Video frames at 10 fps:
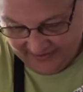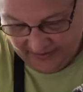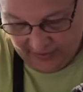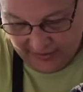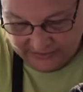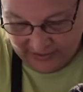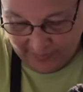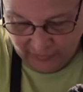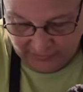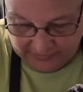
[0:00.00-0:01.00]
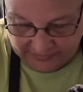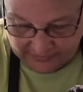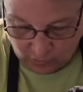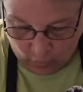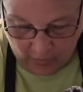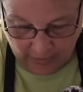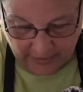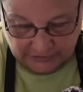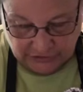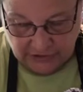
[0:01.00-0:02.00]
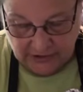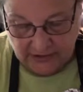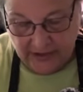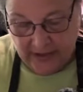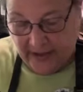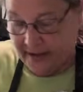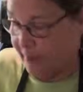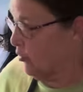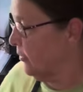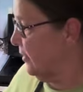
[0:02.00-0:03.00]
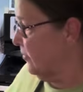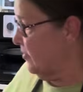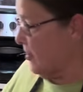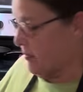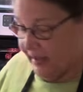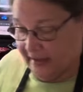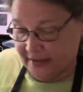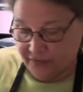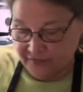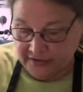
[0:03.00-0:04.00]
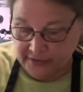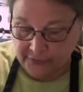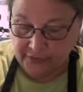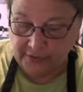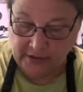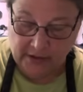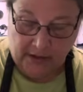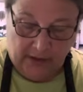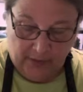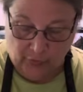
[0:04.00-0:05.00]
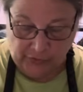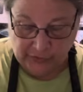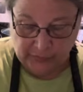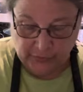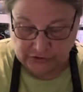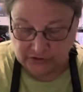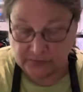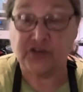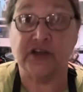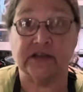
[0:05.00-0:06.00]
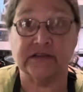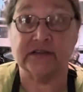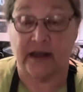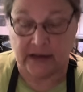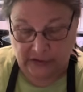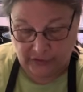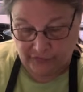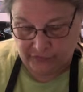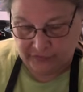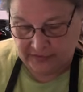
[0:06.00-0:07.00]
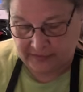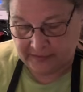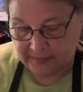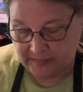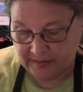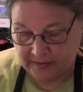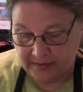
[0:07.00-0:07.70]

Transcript: All right, so I'm going to get these washed, and I'm going to get them in my pan over here, and we're going to put some chicken stock over them.